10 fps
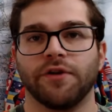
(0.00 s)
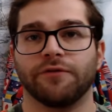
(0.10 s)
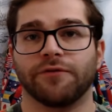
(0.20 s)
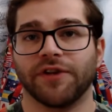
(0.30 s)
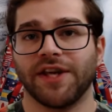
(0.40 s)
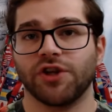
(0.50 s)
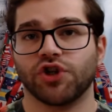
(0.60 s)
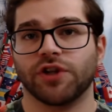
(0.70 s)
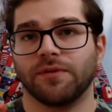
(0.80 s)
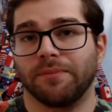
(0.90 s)

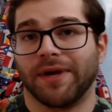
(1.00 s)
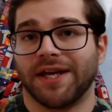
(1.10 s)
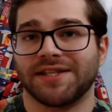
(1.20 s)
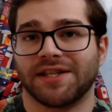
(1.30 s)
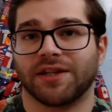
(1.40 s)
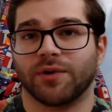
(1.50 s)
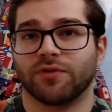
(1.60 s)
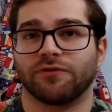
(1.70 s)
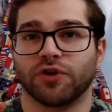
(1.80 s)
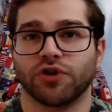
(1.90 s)
Phonation basically
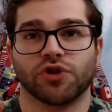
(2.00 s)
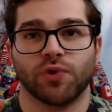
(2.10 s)
refers